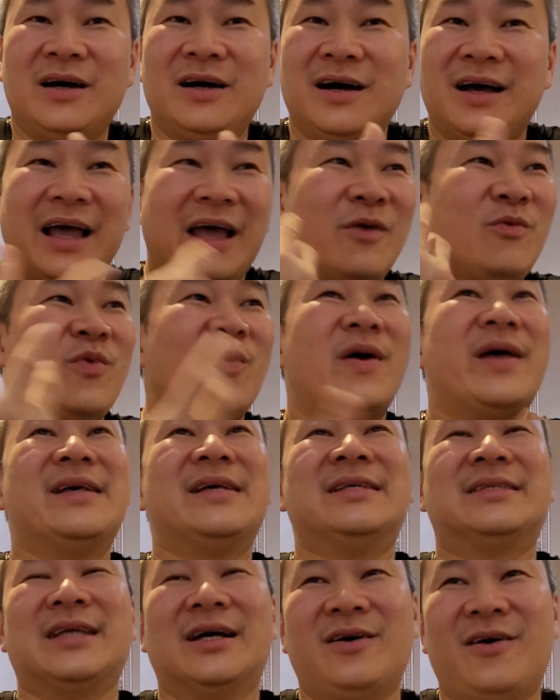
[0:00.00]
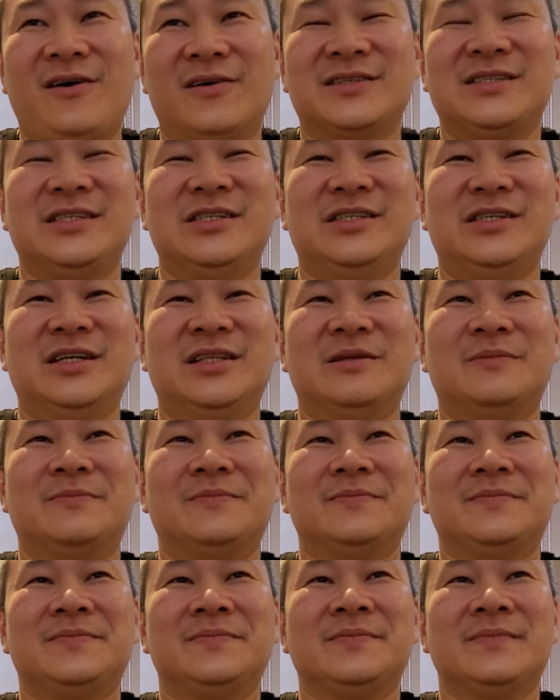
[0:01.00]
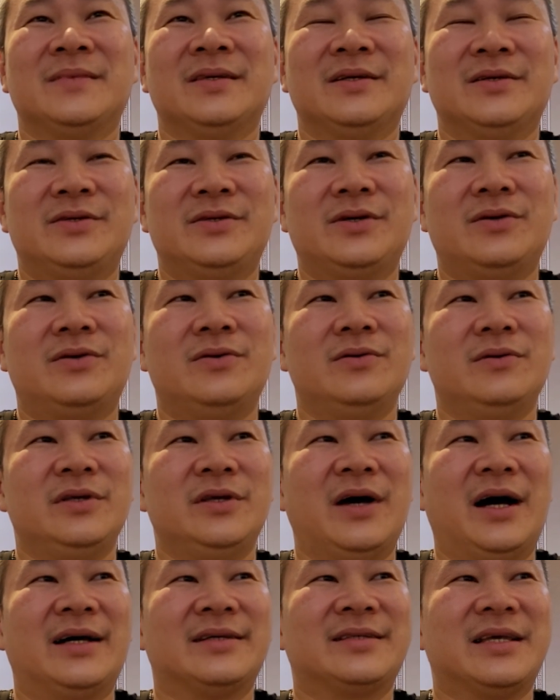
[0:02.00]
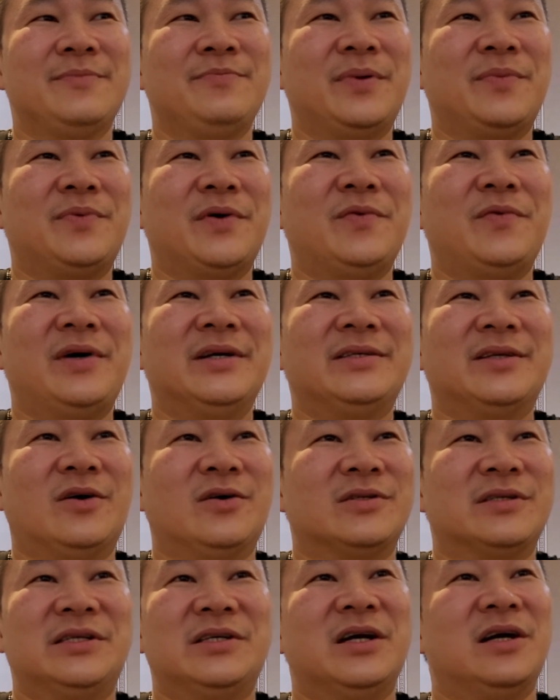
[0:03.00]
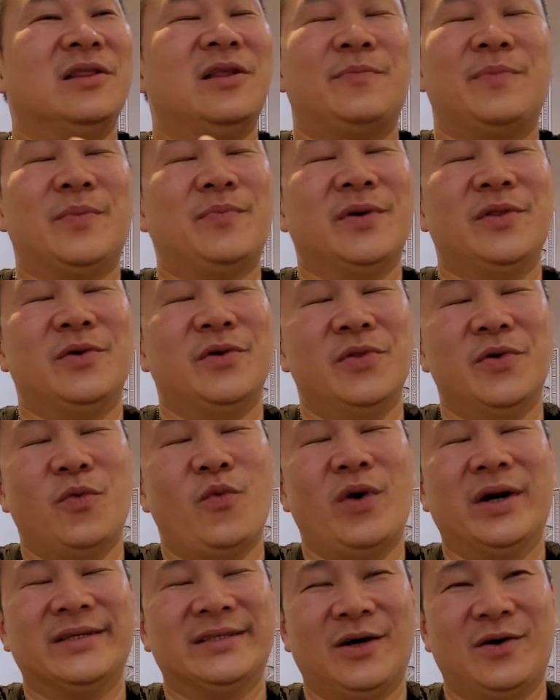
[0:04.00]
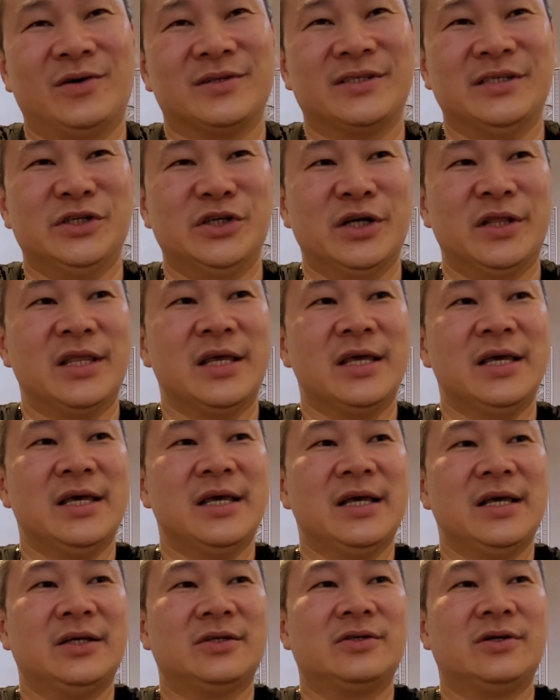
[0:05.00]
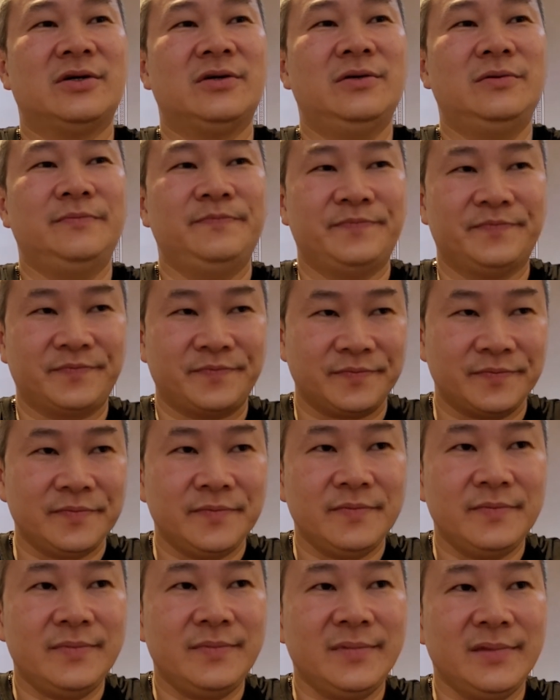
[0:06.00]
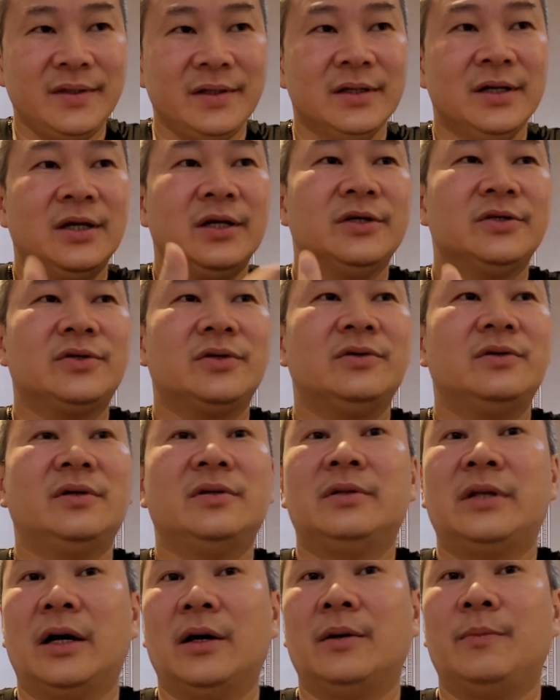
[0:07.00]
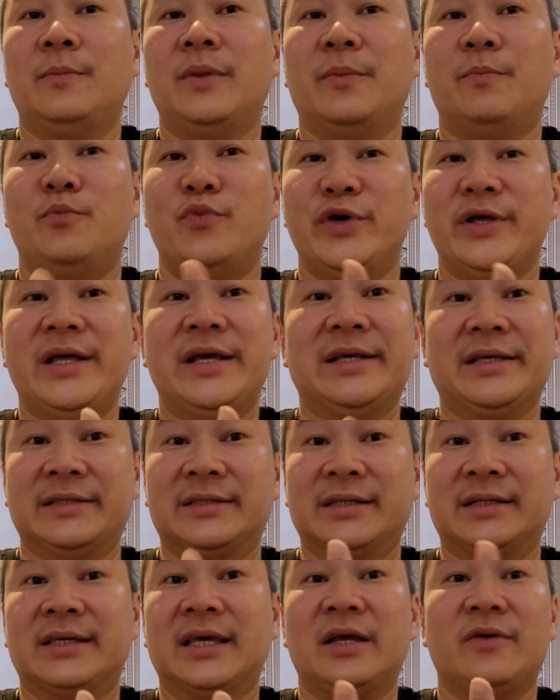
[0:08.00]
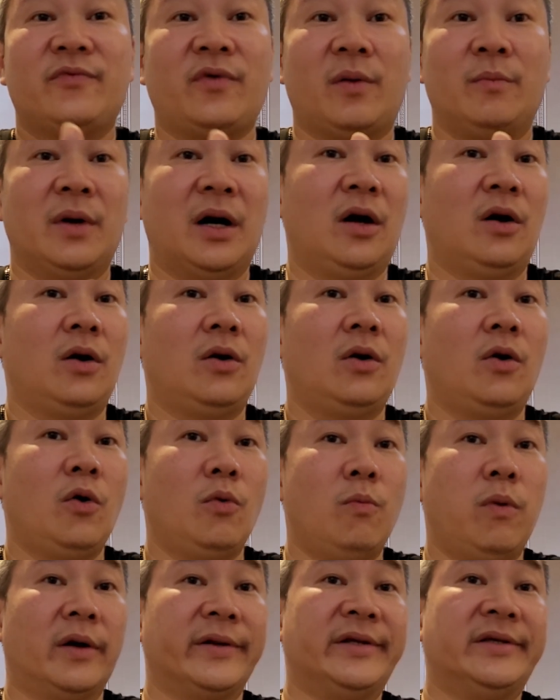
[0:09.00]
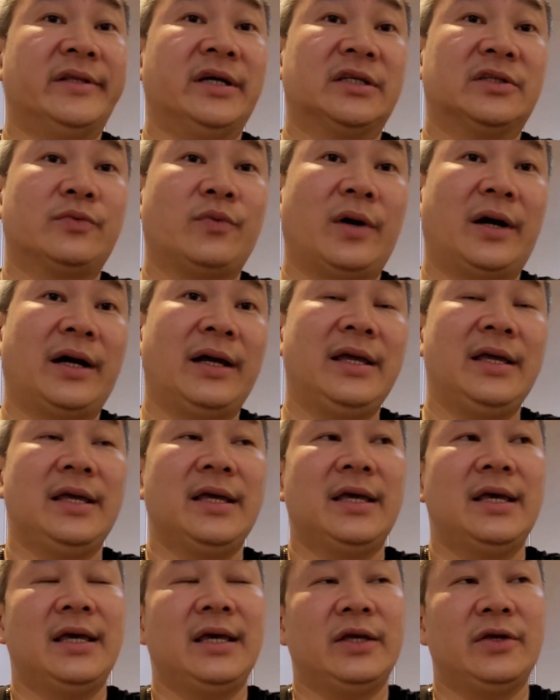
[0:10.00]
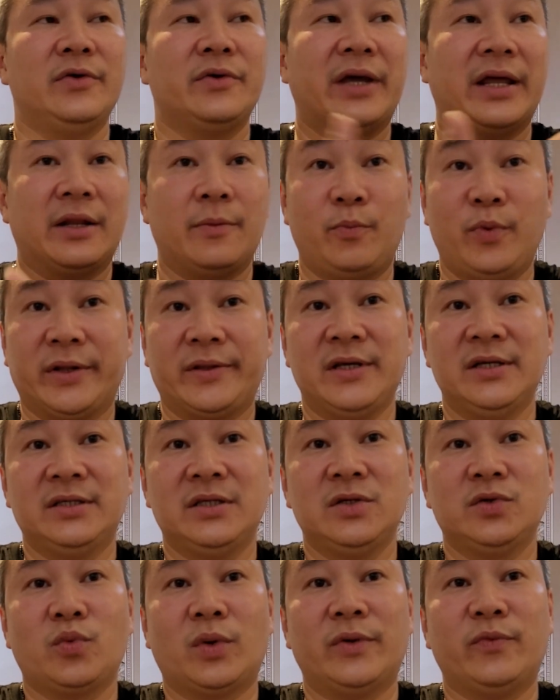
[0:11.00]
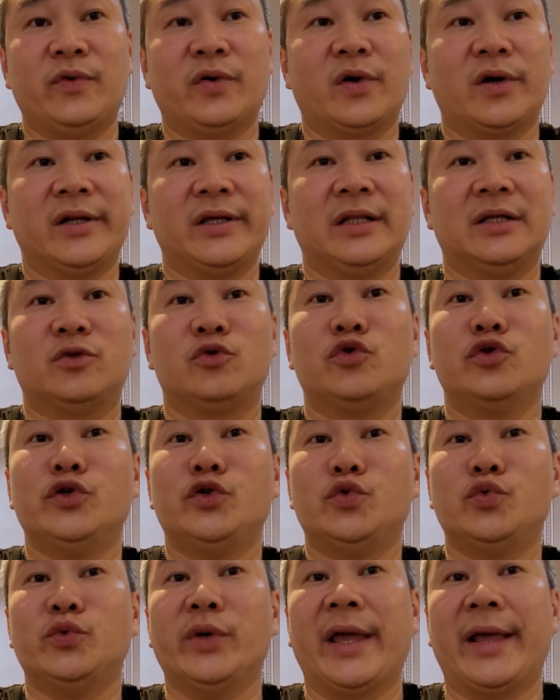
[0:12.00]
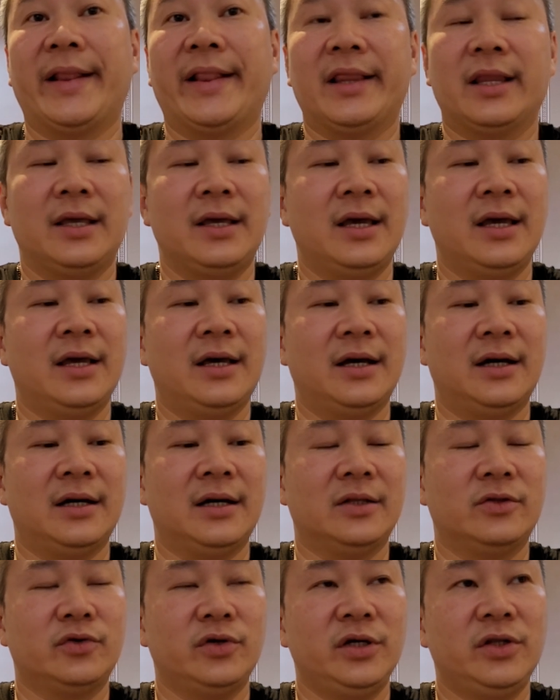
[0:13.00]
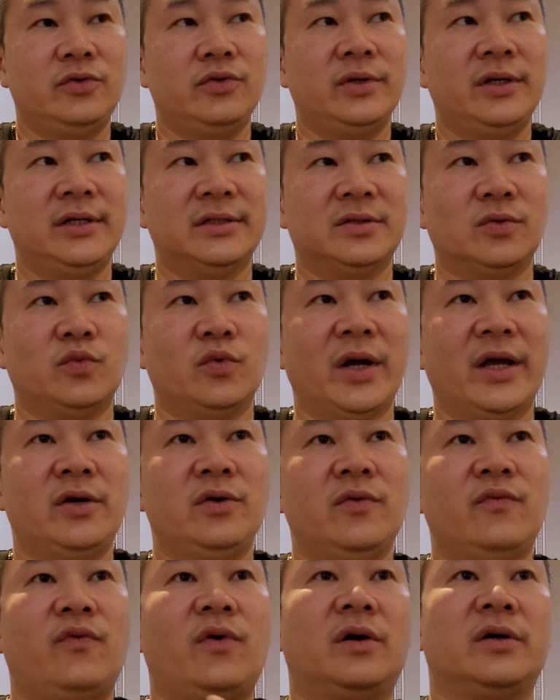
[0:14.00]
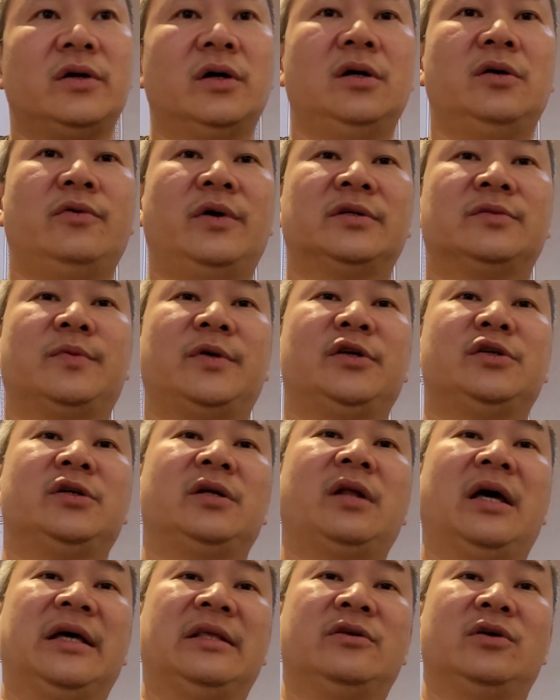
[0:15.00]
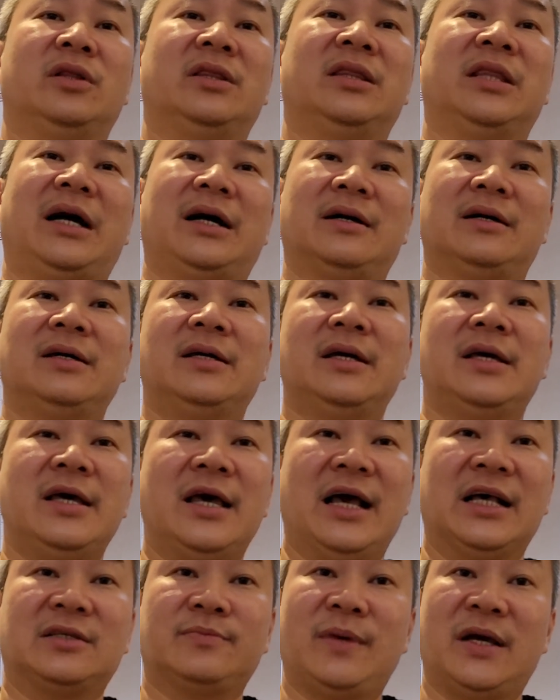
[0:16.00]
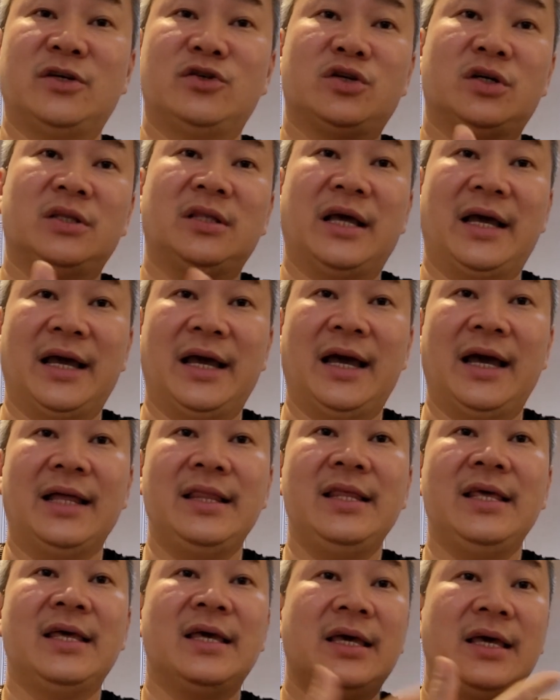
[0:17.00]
Everywhere is oxygen. So you're asking people what is oxygen. A lot of people don't know what is the oxygen. So the breathing is the king from our whole body. That's why you can practice this one. We call it the 328. 328 is very good for your respiration and your lung expansion and